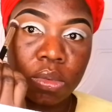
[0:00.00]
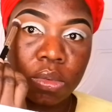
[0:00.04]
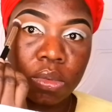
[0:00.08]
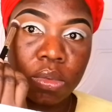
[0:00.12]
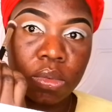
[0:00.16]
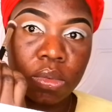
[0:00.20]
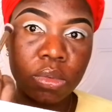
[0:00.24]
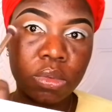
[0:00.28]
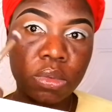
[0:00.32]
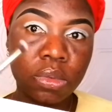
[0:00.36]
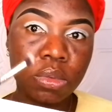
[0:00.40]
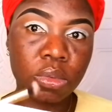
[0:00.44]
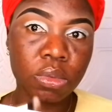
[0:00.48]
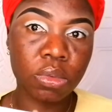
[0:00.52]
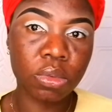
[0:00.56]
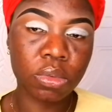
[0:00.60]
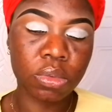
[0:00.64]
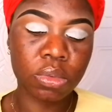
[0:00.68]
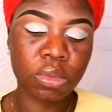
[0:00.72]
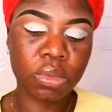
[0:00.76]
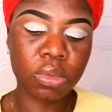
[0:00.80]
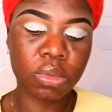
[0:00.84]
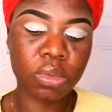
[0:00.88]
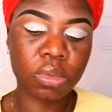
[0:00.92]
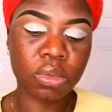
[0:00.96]

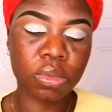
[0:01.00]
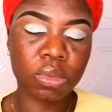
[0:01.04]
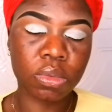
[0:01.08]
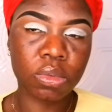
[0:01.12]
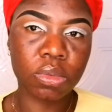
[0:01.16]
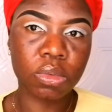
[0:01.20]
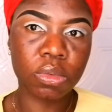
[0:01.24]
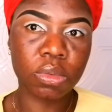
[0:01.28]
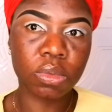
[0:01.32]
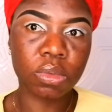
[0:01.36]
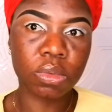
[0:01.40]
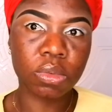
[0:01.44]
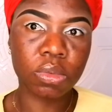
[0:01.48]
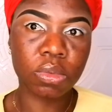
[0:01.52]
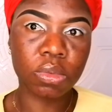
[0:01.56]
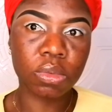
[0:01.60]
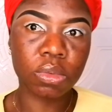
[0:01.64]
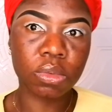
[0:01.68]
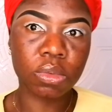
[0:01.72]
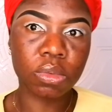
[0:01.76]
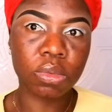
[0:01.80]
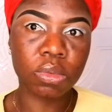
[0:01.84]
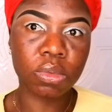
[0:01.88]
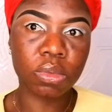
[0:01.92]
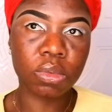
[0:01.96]

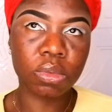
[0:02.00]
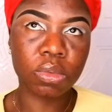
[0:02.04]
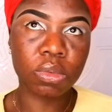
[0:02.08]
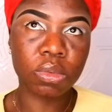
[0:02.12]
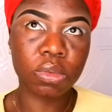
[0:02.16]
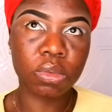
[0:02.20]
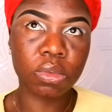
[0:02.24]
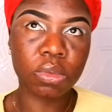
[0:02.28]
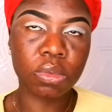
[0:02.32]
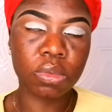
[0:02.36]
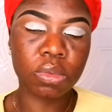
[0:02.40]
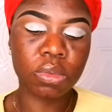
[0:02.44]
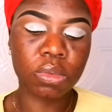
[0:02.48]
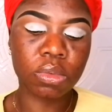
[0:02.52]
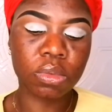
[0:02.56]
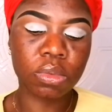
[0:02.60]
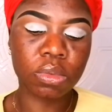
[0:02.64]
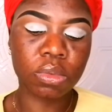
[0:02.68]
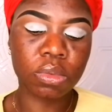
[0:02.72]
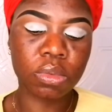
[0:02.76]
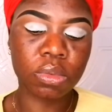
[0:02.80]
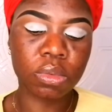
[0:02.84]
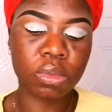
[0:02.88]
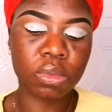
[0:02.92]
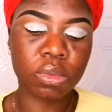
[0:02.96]

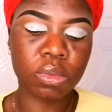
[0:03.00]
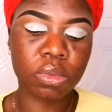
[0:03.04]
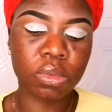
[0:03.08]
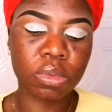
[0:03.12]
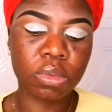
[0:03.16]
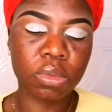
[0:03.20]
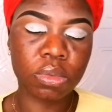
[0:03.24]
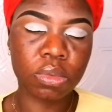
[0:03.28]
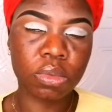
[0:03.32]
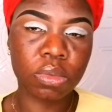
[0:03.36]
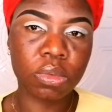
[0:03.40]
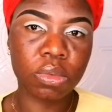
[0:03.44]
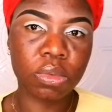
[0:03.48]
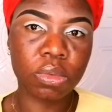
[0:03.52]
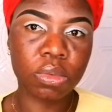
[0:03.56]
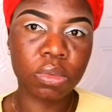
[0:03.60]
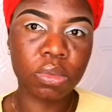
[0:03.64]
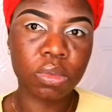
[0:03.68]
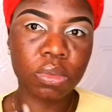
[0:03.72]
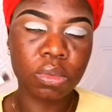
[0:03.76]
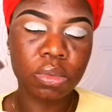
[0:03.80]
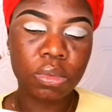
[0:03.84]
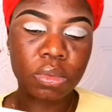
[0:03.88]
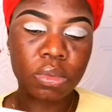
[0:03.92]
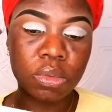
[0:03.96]

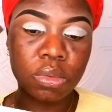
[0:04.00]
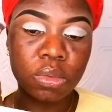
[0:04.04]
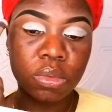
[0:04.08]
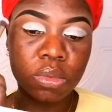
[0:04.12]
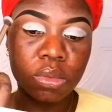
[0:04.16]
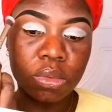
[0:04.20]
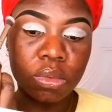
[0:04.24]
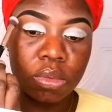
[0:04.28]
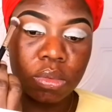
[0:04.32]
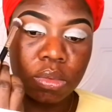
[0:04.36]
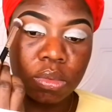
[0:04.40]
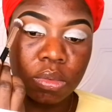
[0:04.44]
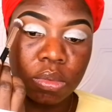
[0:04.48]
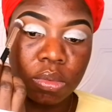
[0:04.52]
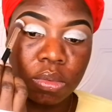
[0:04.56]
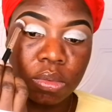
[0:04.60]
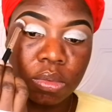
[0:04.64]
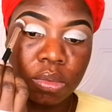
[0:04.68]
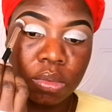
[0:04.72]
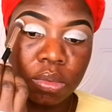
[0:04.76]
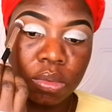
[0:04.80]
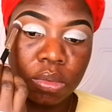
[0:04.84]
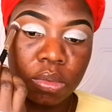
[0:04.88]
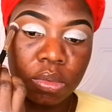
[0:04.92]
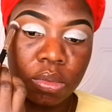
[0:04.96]

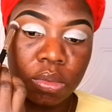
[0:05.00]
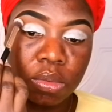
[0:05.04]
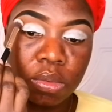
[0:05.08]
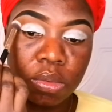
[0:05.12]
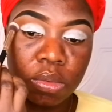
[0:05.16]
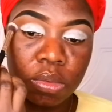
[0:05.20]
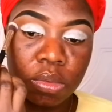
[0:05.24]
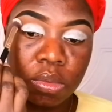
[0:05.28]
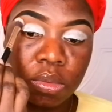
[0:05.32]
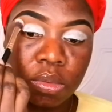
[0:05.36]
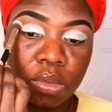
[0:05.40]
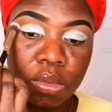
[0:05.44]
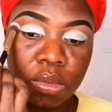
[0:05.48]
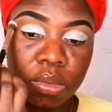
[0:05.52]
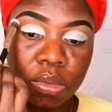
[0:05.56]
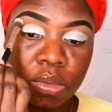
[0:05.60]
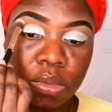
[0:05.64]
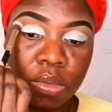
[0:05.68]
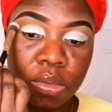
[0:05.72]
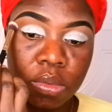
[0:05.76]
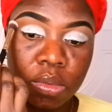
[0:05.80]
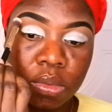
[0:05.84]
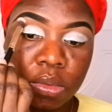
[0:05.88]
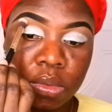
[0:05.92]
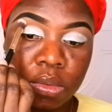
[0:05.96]

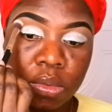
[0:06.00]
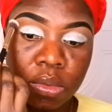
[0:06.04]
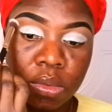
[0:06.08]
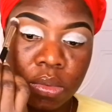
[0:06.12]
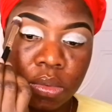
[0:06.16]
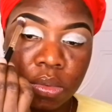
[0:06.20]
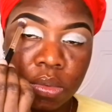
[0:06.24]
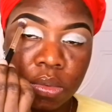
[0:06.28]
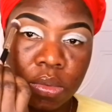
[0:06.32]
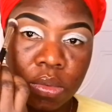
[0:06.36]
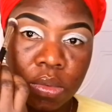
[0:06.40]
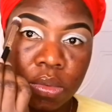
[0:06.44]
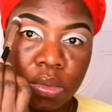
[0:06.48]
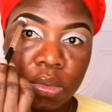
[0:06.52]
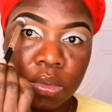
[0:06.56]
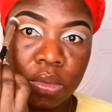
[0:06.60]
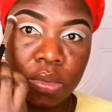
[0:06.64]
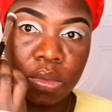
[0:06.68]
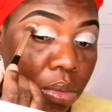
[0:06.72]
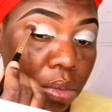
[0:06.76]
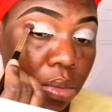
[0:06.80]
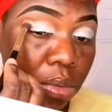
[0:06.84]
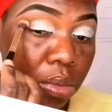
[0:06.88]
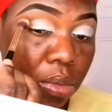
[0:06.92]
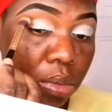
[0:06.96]

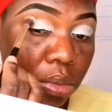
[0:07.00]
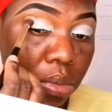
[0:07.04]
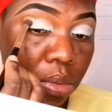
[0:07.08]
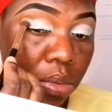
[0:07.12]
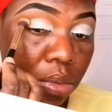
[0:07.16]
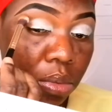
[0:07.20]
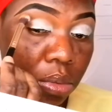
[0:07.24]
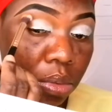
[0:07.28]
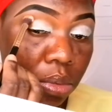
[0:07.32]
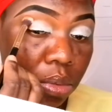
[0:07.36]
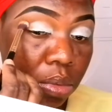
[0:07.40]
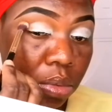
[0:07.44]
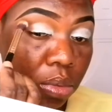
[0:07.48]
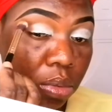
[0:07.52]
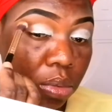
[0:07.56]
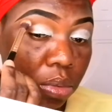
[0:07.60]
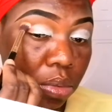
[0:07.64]
Nothing is said.